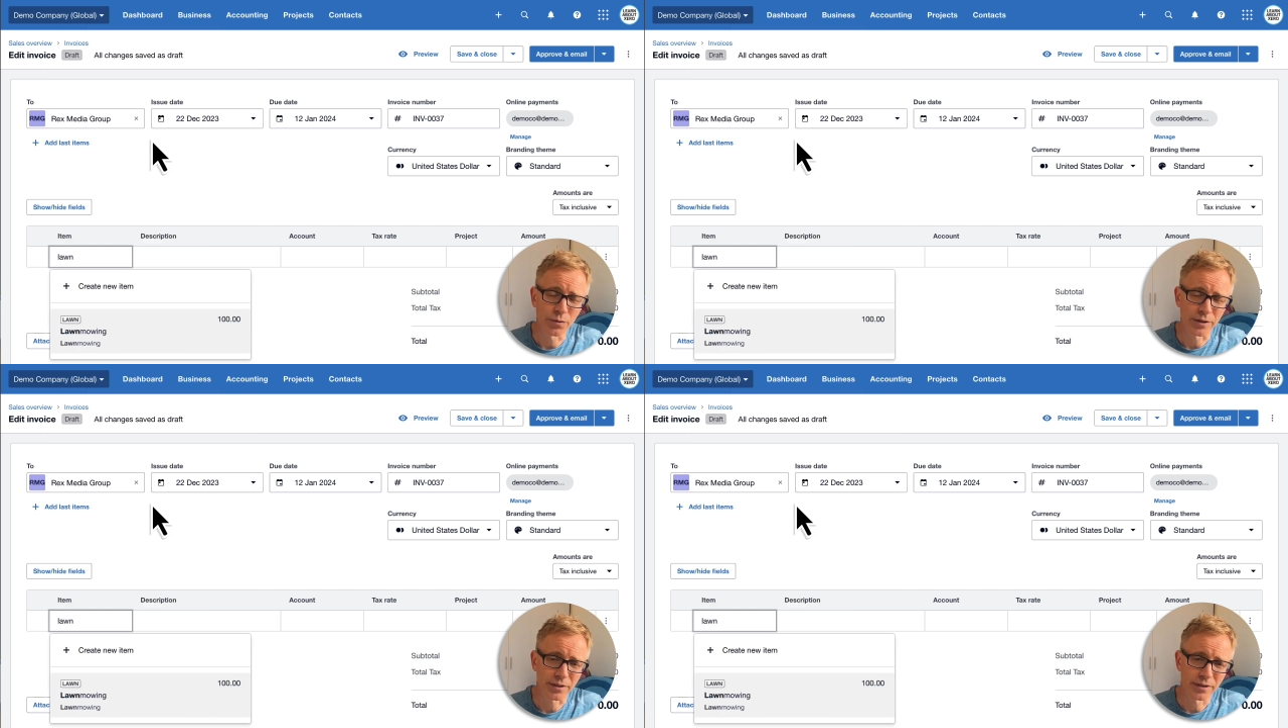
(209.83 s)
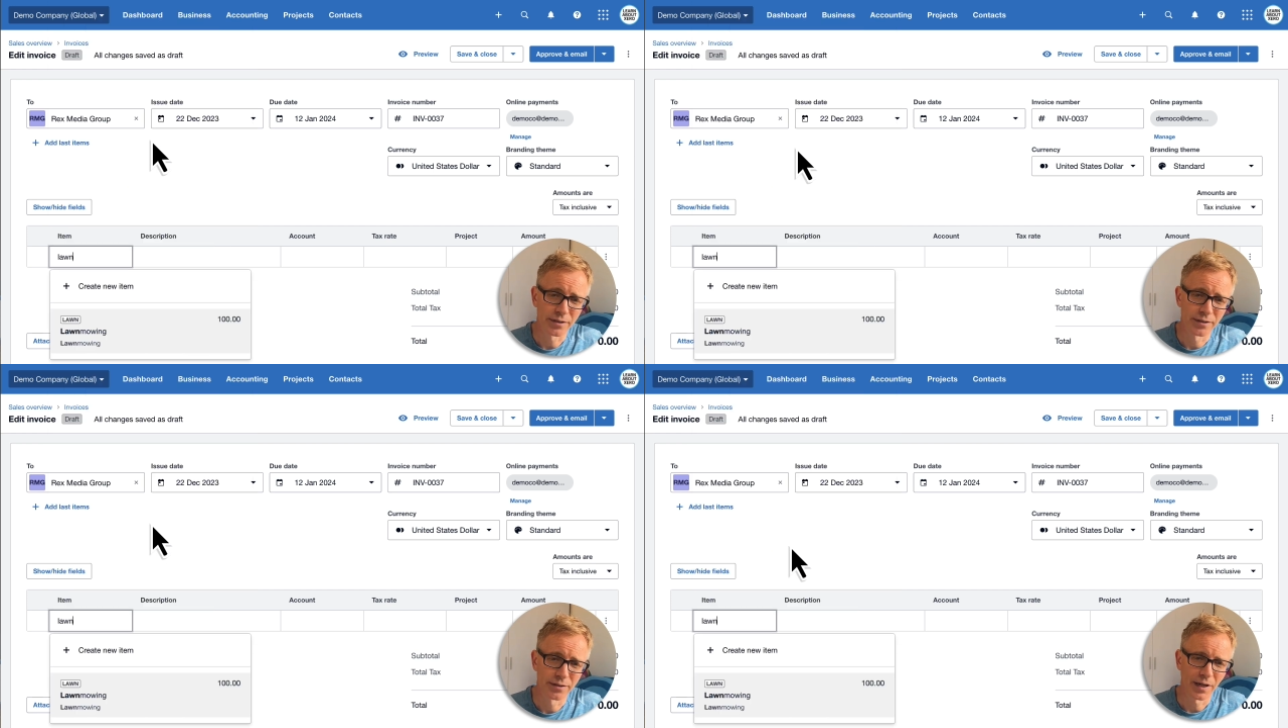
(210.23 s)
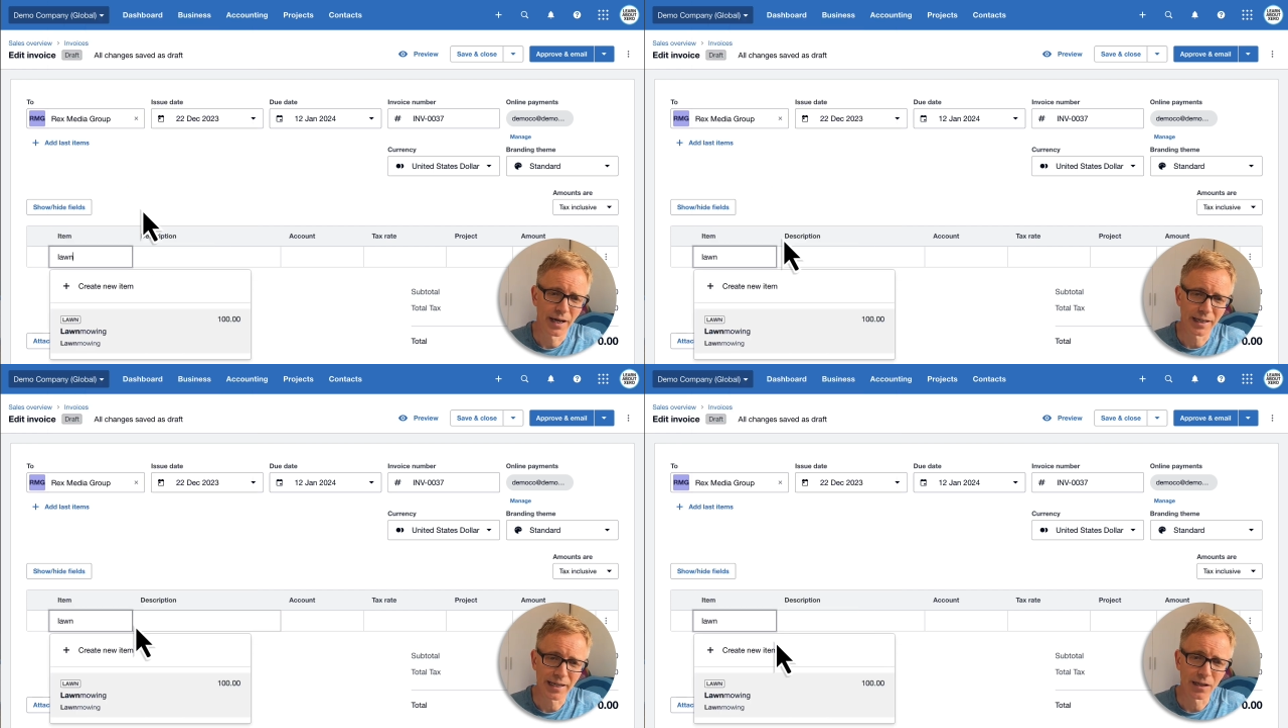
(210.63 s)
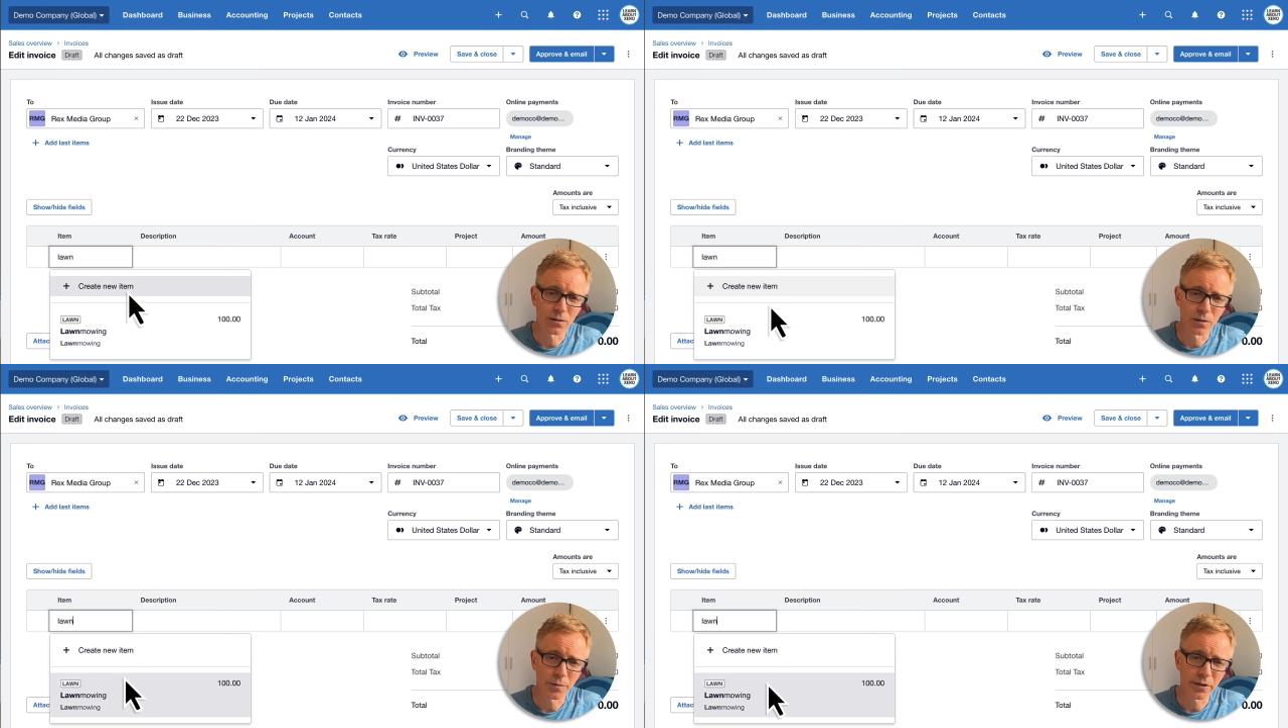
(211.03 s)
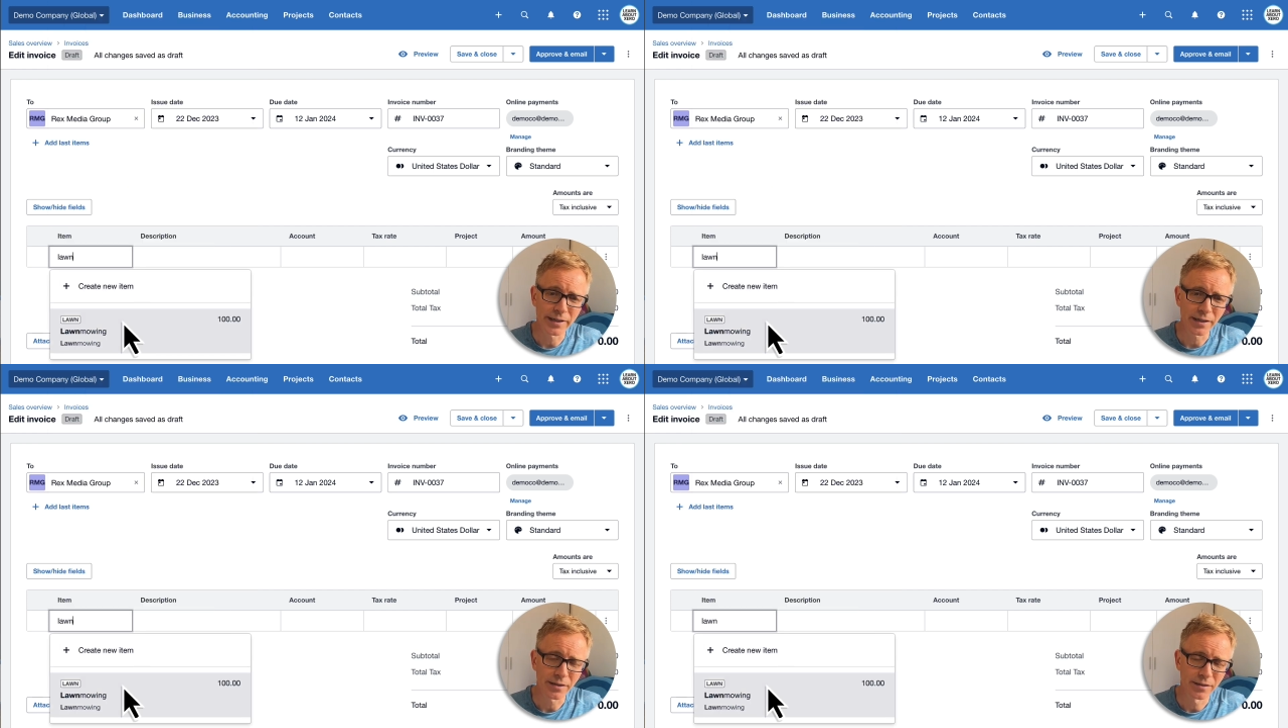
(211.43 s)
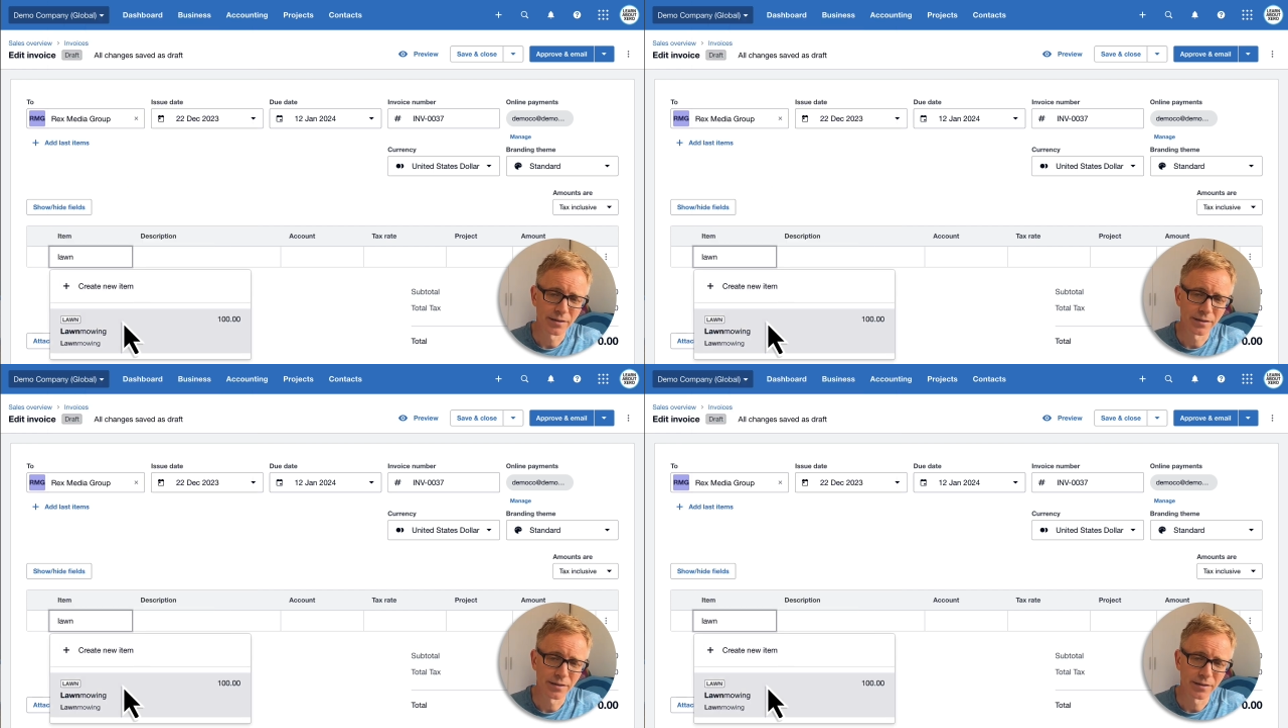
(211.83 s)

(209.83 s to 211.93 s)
want. I'll add lawn mowing